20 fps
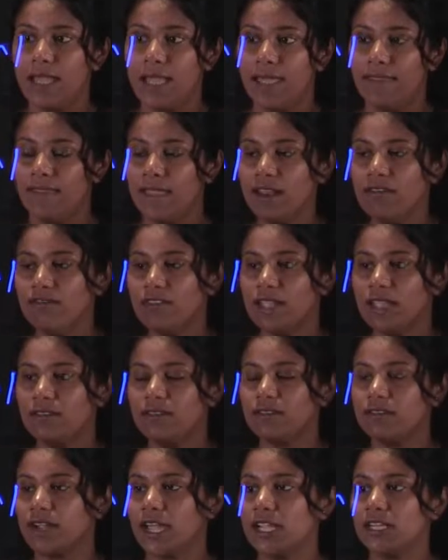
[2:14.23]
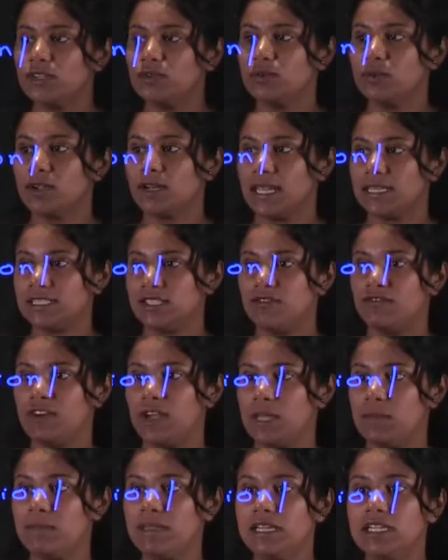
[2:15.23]
And then we try to
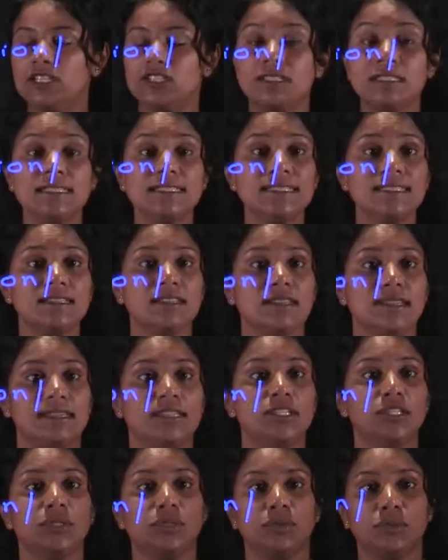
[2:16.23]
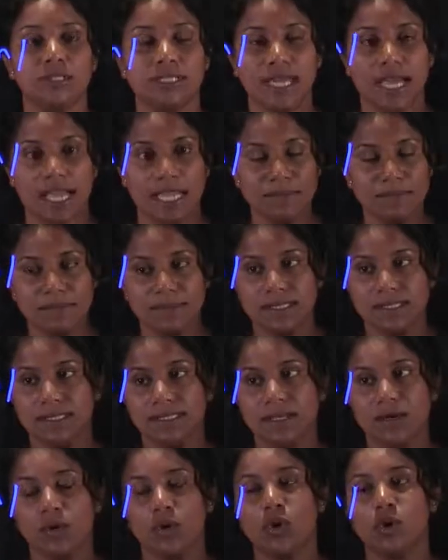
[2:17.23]
classify mixtures in two types,
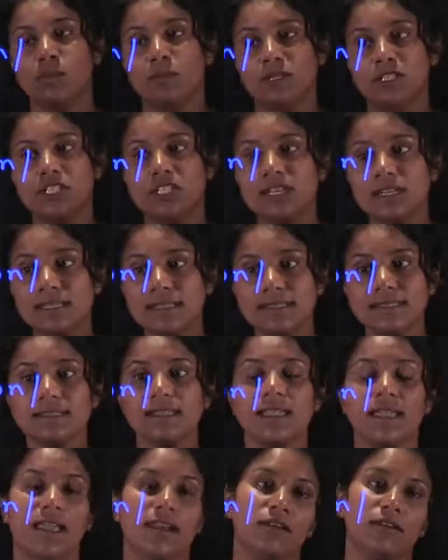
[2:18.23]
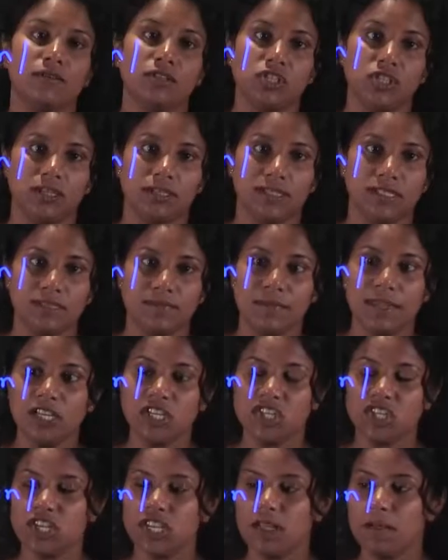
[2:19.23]
homogeneous, heterogeneous
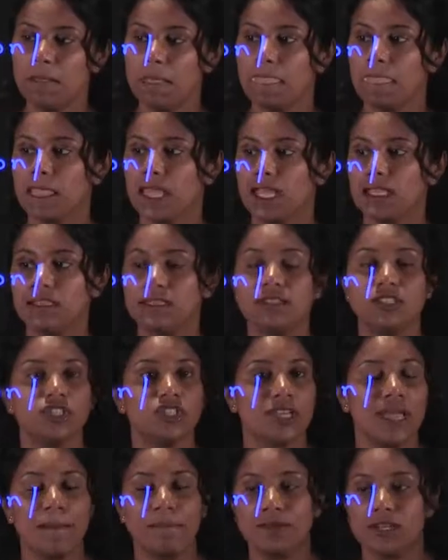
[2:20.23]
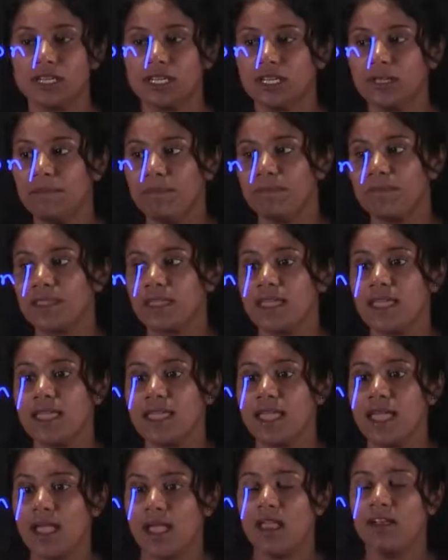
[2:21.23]
mixture in this chapter.
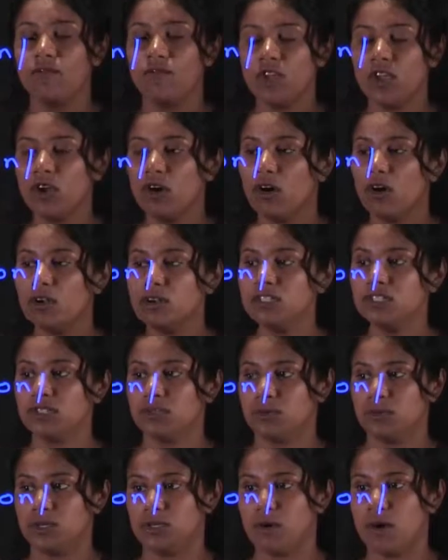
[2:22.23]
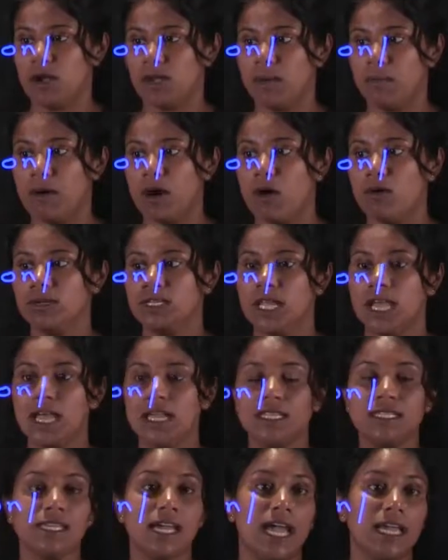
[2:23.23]
And we also talk about
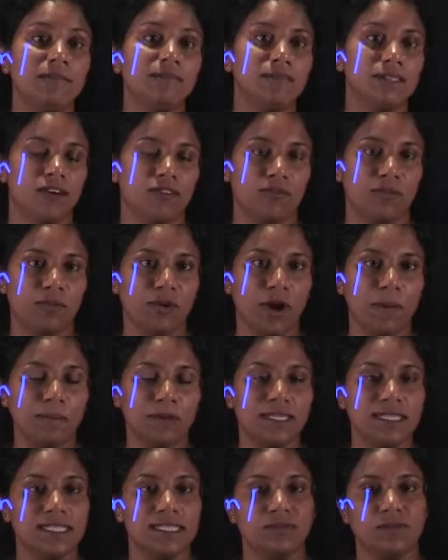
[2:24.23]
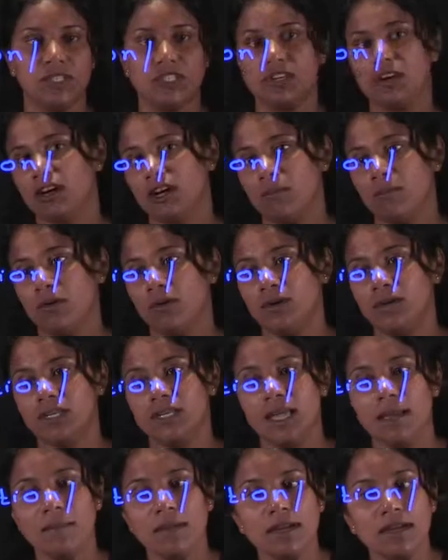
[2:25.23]
types of properties. We talk about
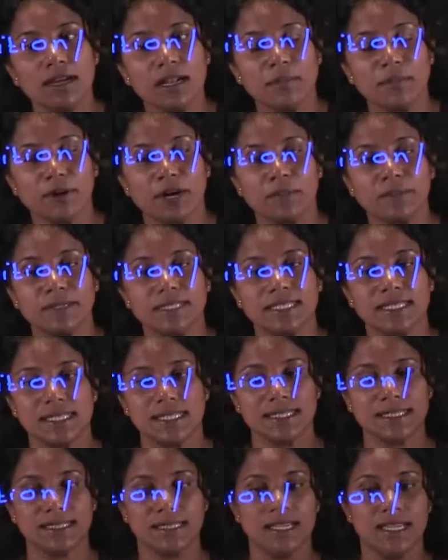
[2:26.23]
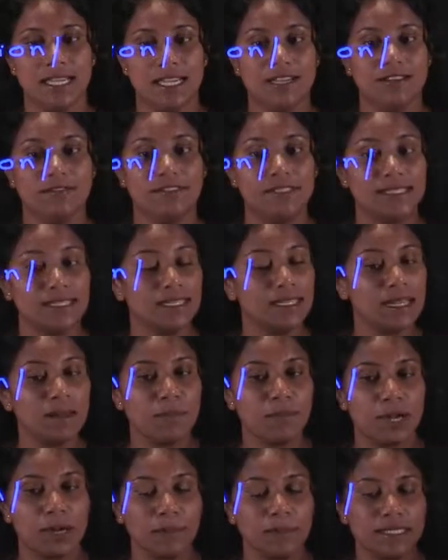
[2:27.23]
chemical properties, physical
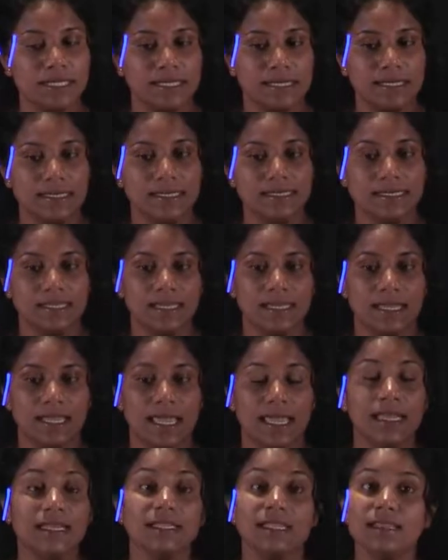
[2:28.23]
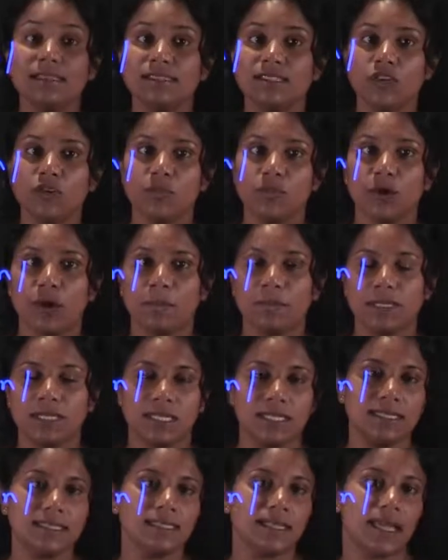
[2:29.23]
properties, intensive
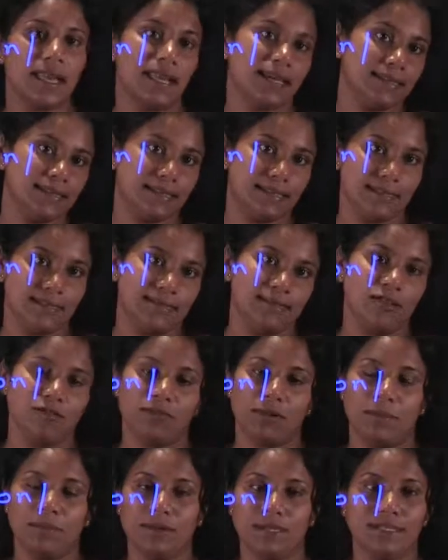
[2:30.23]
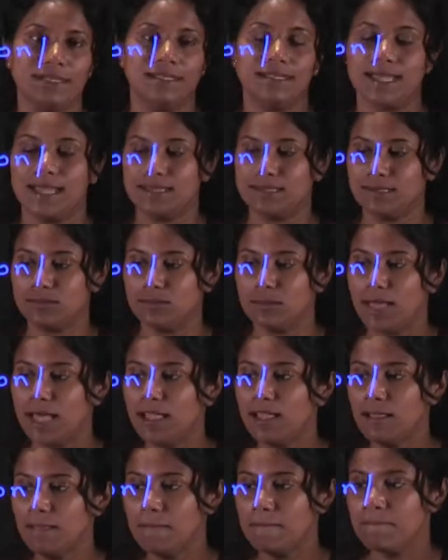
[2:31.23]
properties, and extensive properties as
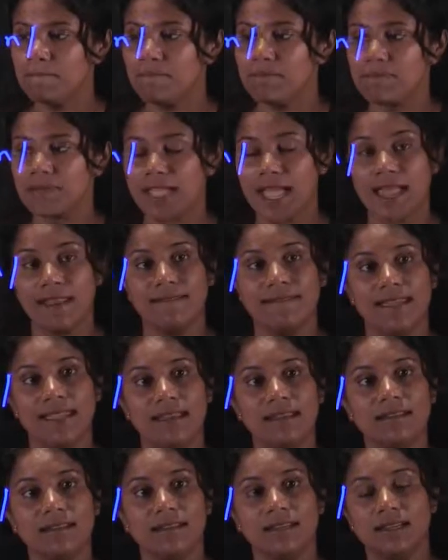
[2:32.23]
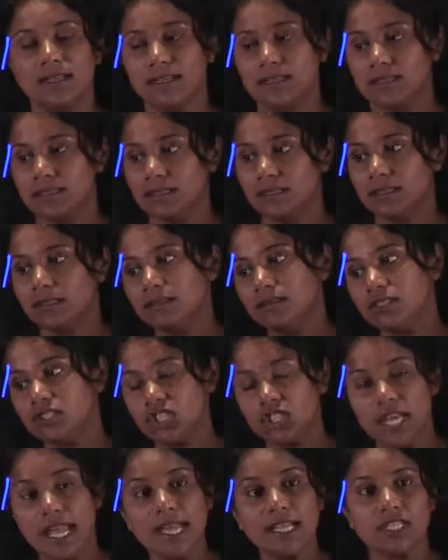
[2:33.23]
well. And then
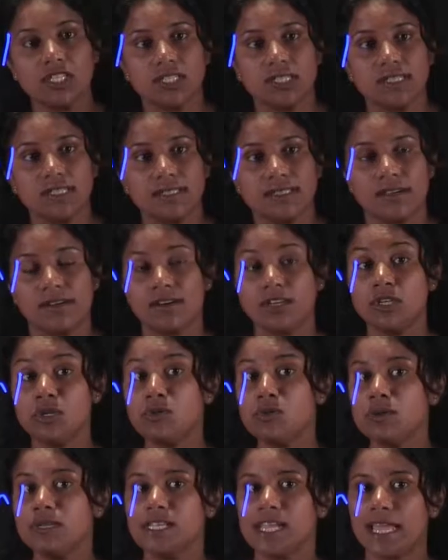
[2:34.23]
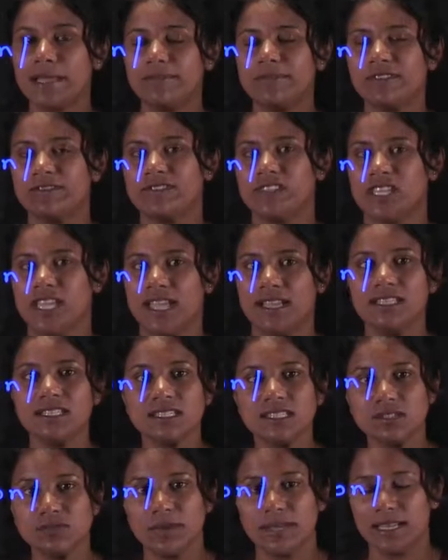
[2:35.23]
changes. There are two types of
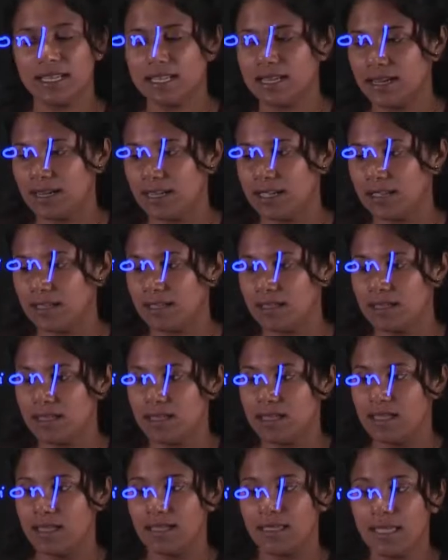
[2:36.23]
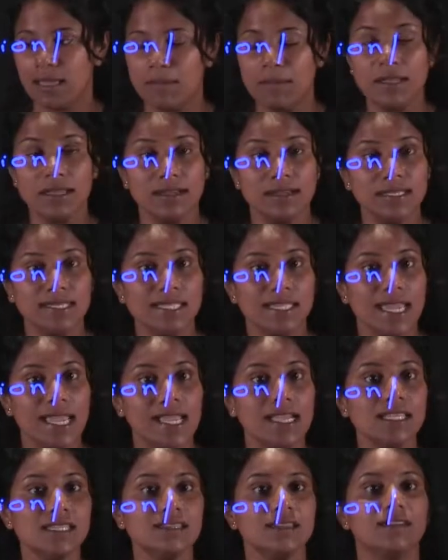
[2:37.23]
changes we are learning: chemical
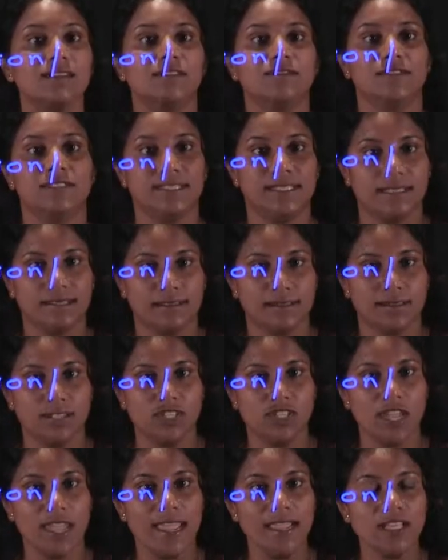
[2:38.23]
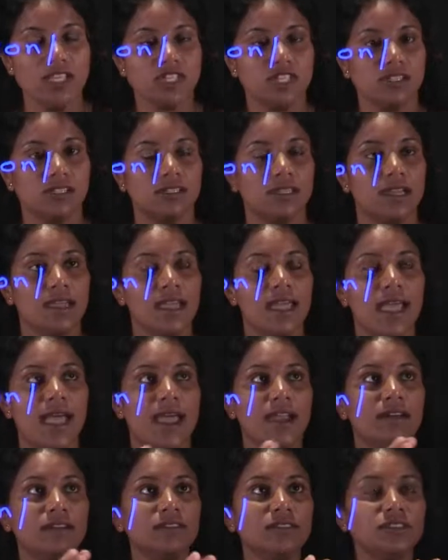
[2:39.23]
change, physical change,
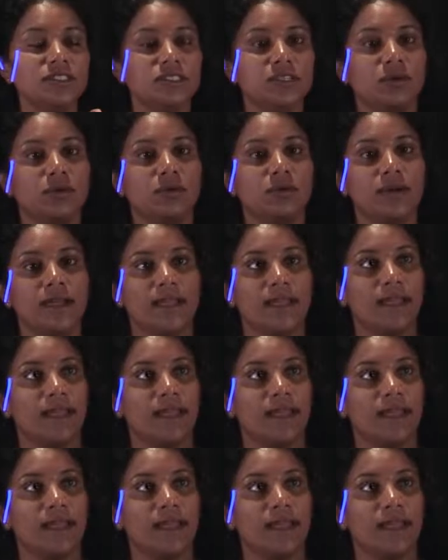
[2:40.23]
and also